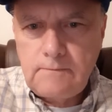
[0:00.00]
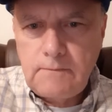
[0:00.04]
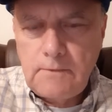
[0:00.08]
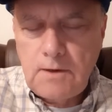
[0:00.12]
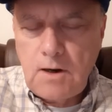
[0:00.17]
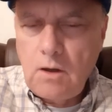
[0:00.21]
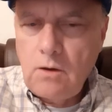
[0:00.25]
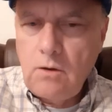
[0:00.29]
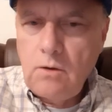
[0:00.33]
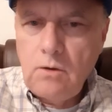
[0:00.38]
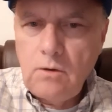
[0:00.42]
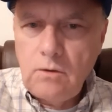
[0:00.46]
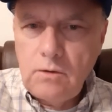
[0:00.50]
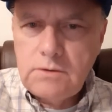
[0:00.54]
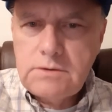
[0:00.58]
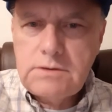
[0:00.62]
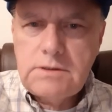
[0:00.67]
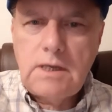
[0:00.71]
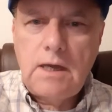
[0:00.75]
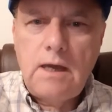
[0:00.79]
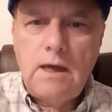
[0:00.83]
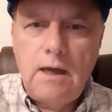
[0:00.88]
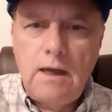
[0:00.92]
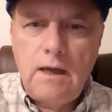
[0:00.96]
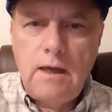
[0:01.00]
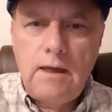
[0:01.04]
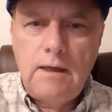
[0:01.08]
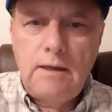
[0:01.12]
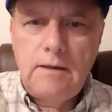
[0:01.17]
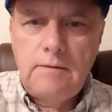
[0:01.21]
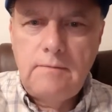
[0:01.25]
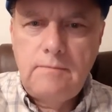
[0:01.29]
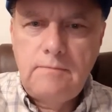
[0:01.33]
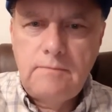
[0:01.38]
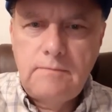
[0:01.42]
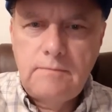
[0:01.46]
whole
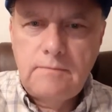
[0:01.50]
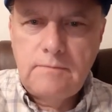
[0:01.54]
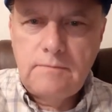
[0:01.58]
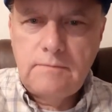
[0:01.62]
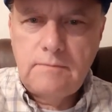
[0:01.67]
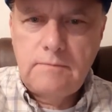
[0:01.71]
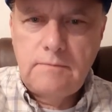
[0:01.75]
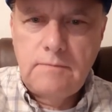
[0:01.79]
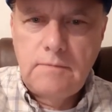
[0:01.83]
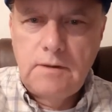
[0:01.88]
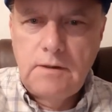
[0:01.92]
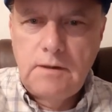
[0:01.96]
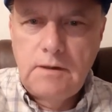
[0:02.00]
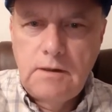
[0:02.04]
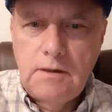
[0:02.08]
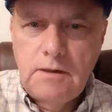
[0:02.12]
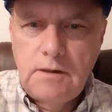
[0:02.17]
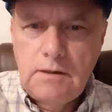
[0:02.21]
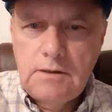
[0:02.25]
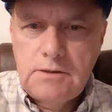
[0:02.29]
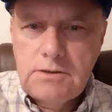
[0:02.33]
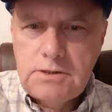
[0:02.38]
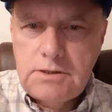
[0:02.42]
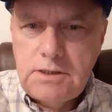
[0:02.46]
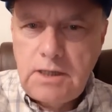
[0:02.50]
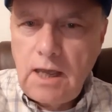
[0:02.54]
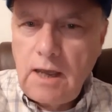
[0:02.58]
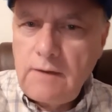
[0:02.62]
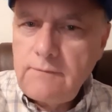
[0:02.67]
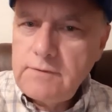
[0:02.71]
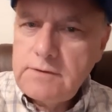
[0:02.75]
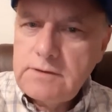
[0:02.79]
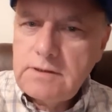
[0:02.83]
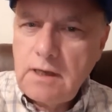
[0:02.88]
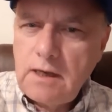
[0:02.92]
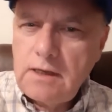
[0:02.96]
time, she
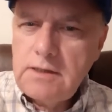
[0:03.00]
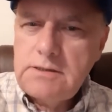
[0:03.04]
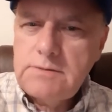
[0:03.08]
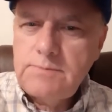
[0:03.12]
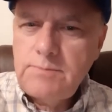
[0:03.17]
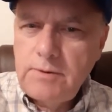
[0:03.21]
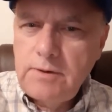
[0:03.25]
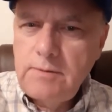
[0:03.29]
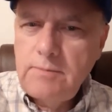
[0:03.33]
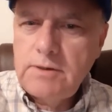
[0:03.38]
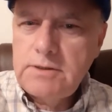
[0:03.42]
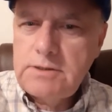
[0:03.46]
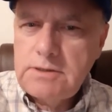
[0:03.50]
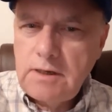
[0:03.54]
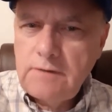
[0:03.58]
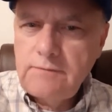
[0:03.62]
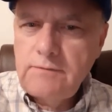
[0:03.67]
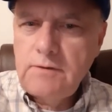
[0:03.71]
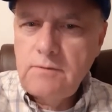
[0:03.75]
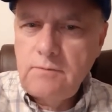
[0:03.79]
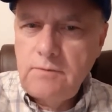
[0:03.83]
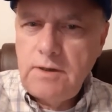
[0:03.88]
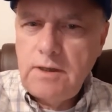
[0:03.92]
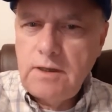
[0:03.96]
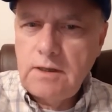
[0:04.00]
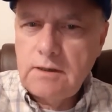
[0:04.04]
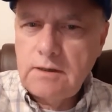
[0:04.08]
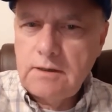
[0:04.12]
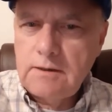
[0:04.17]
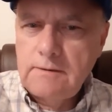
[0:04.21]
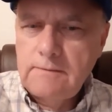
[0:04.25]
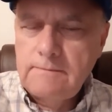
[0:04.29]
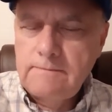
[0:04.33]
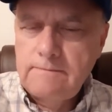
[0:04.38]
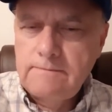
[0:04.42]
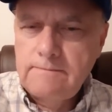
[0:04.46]
advertised pretty much every week.
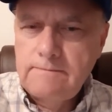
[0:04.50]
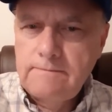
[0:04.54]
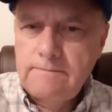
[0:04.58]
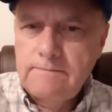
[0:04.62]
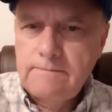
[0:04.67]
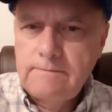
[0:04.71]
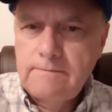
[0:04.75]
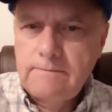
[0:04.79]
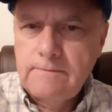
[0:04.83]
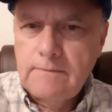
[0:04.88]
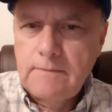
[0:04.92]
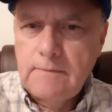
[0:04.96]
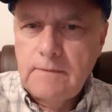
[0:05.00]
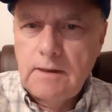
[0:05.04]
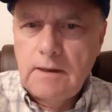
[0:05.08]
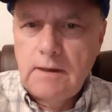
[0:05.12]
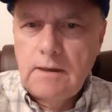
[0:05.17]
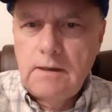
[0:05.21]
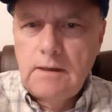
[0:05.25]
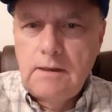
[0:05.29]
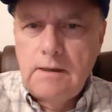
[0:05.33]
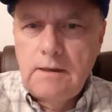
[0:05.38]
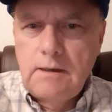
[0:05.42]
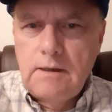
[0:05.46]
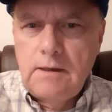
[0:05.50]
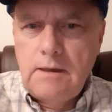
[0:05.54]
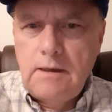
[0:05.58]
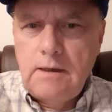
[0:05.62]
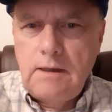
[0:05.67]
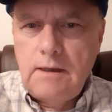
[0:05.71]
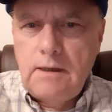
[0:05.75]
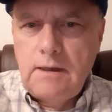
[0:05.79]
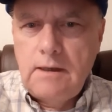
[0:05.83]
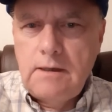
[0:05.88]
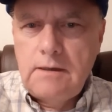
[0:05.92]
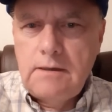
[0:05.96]

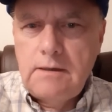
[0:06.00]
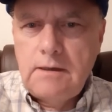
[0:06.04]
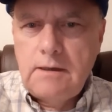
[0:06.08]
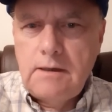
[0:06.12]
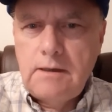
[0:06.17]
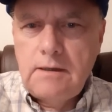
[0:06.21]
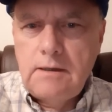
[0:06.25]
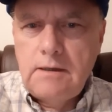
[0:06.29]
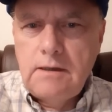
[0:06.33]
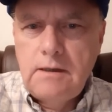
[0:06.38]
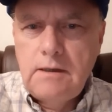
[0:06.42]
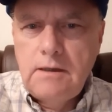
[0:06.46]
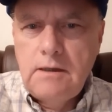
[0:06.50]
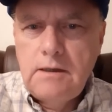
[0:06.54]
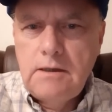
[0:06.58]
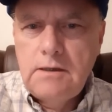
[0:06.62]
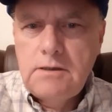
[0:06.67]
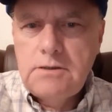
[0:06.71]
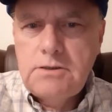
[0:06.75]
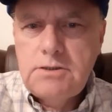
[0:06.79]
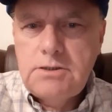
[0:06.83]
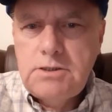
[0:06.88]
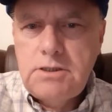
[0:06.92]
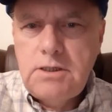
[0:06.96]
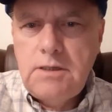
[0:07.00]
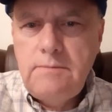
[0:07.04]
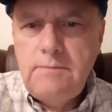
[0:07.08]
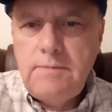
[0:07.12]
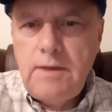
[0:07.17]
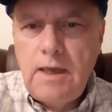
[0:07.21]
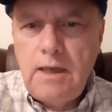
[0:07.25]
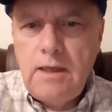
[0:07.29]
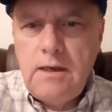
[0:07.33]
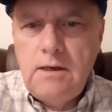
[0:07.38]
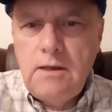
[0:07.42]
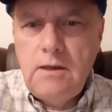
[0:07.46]
And she
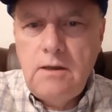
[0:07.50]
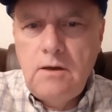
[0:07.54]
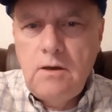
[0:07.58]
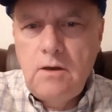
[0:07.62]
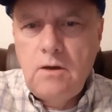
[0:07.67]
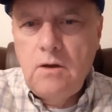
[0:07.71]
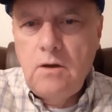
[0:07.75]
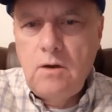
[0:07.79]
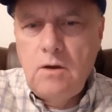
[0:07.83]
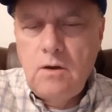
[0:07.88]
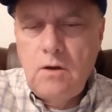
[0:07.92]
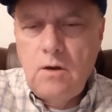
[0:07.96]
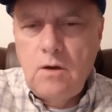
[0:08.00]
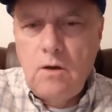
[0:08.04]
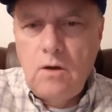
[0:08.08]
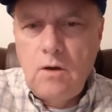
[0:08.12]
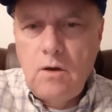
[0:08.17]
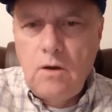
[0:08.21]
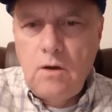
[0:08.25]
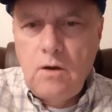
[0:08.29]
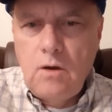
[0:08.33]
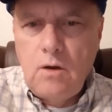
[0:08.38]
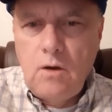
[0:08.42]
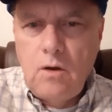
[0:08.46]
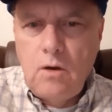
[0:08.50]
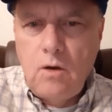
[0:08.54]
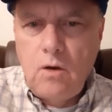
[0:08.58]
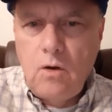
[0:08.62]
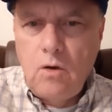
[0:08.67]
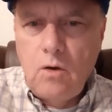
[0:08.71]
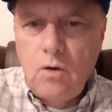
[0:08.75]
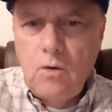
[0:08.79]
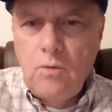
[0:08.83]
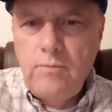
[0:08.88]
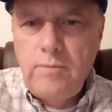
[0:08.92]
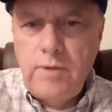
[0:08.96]
made
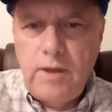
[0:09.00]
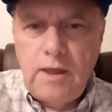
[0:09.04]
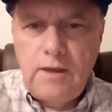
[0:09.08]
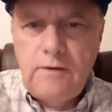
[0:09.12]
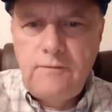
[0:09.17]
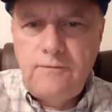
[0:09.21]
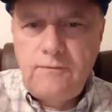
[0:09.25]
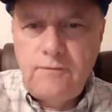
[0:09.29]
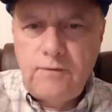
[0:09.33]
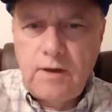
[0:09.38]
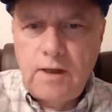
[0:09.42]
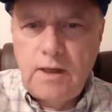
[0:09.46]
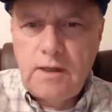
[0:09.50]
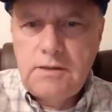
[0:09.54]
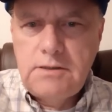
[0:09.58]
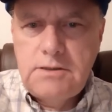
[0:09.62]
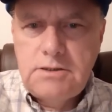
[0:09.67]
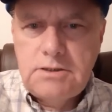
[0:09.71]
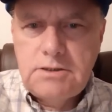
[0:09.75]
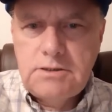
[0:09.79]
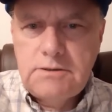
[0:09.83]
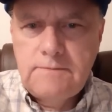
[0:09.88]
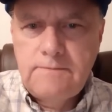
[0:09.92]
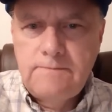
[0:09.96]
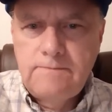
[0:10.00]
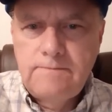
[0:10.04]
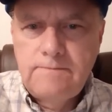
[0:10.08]
homemade fudge.